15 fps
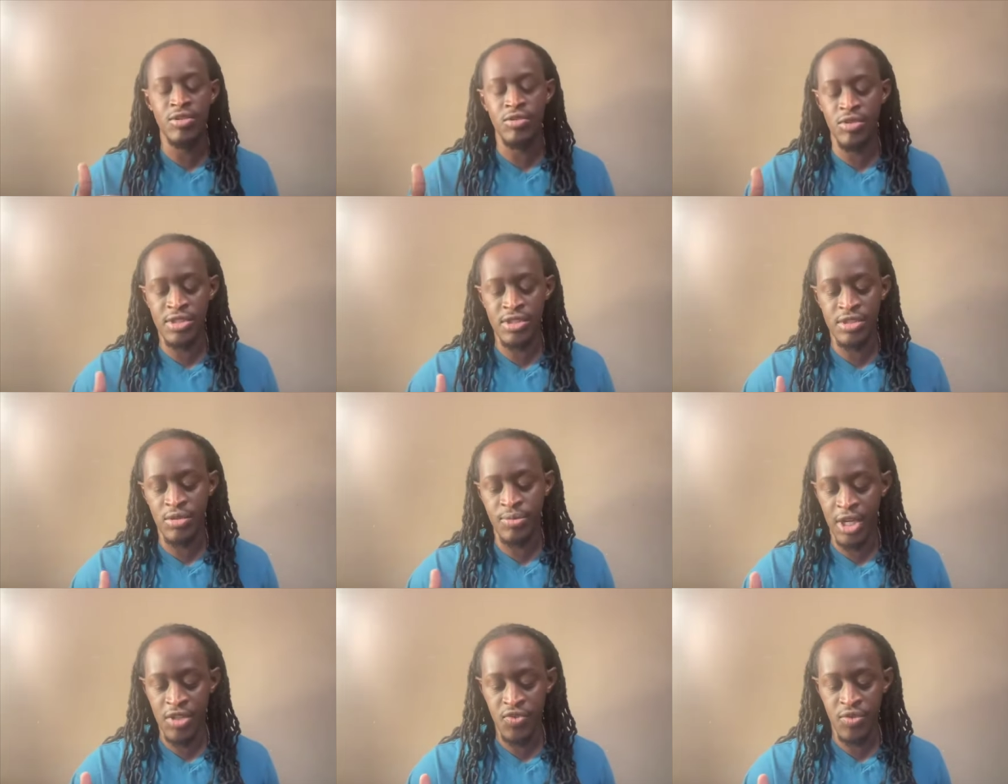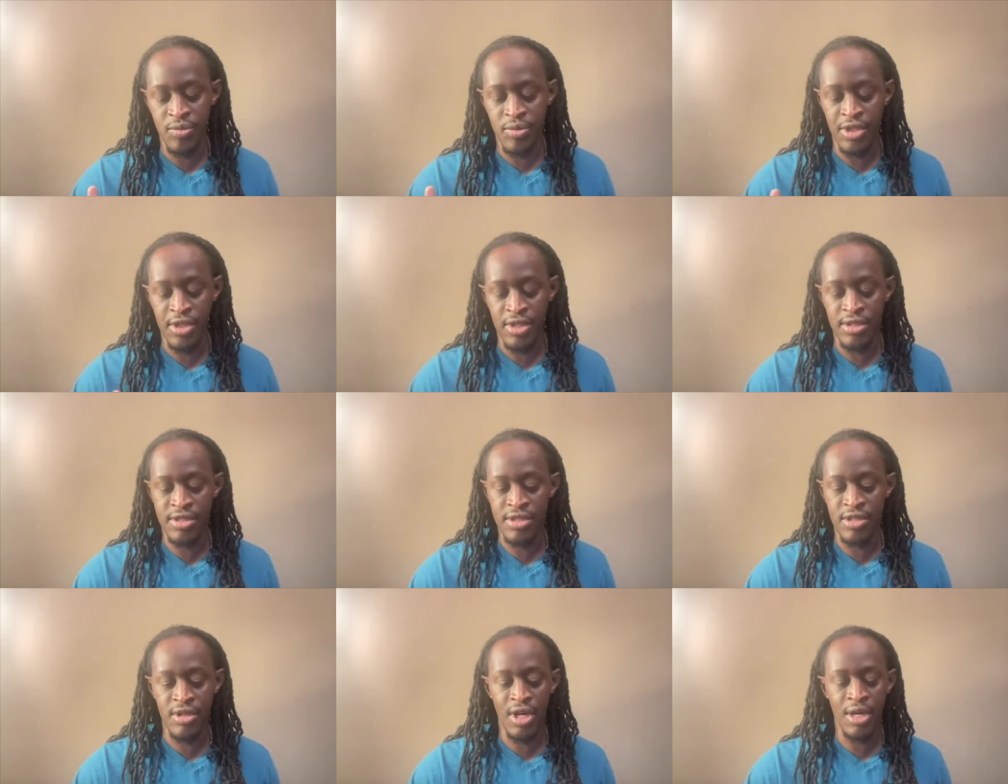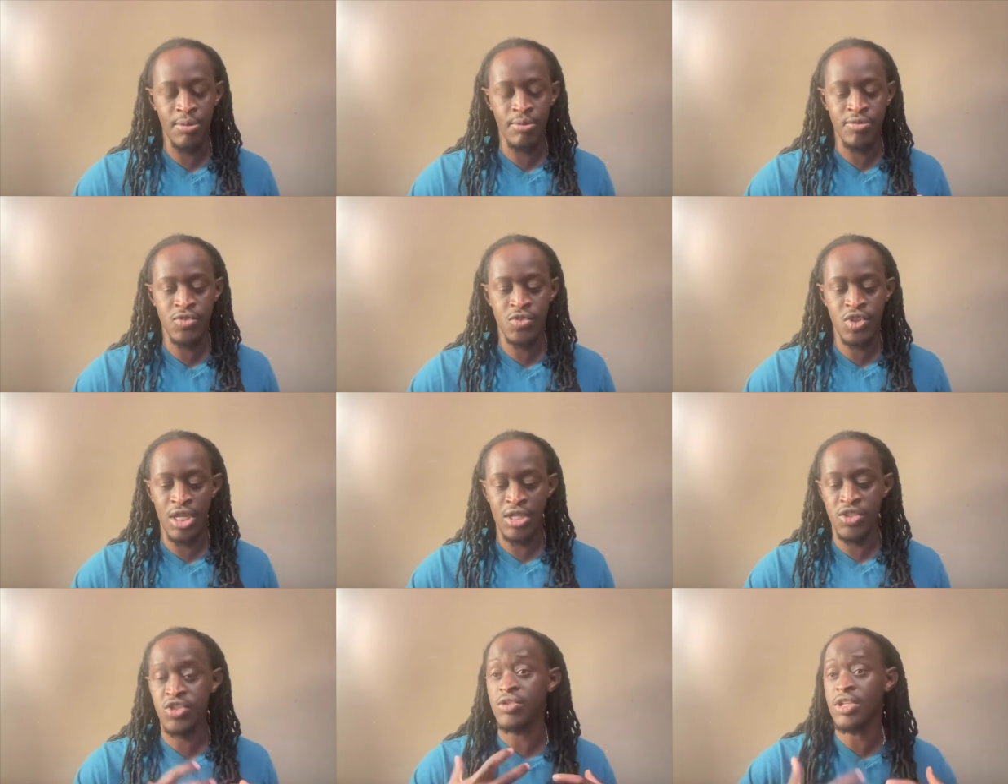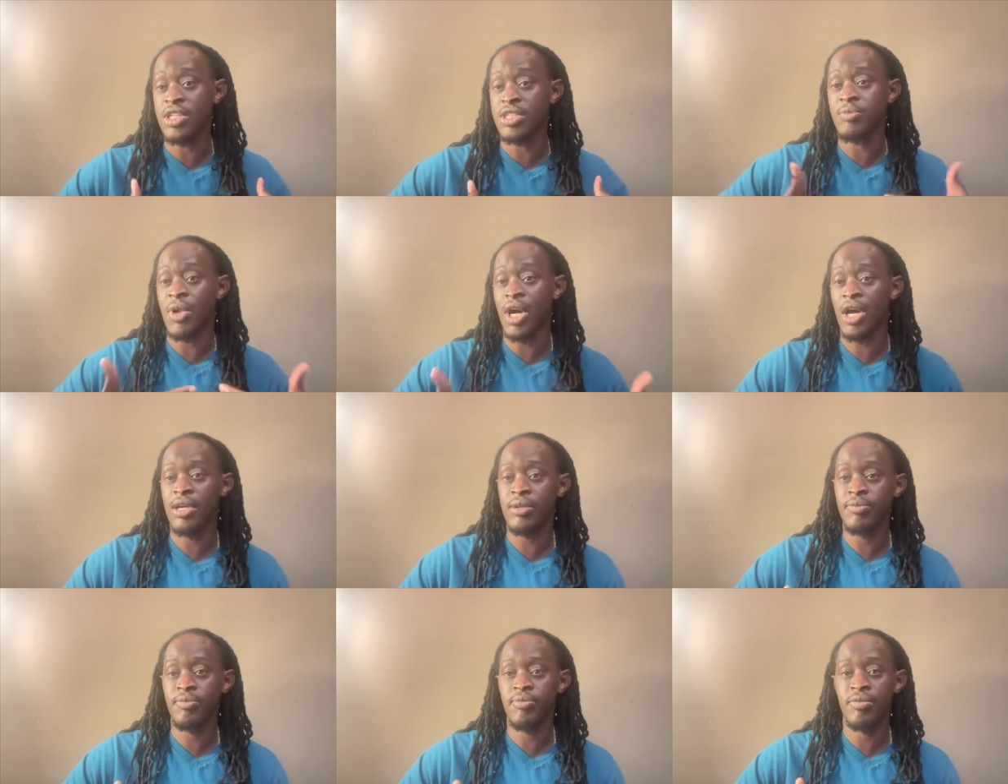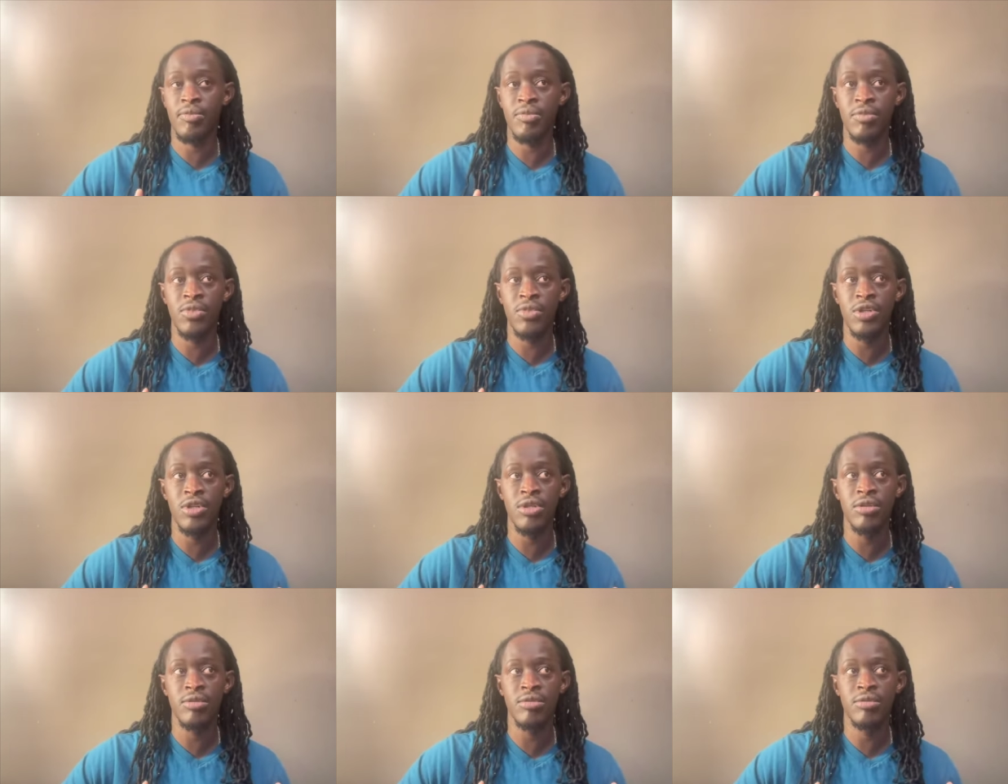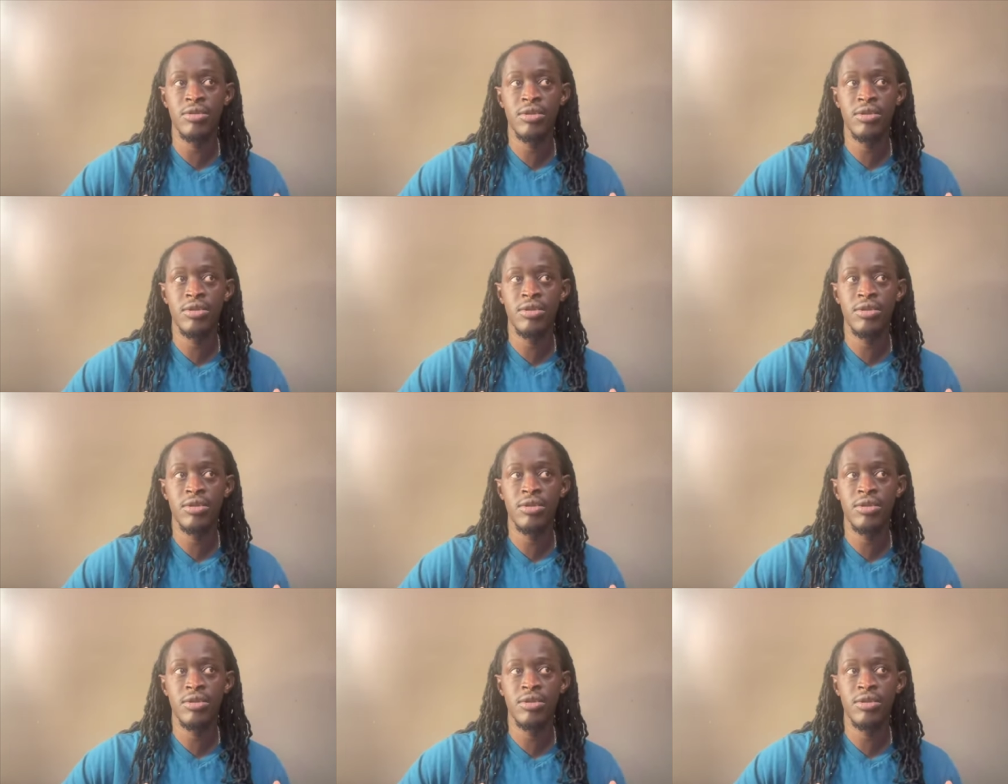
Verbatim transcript: It's a new page for me, and so I'm trying to showcase my you know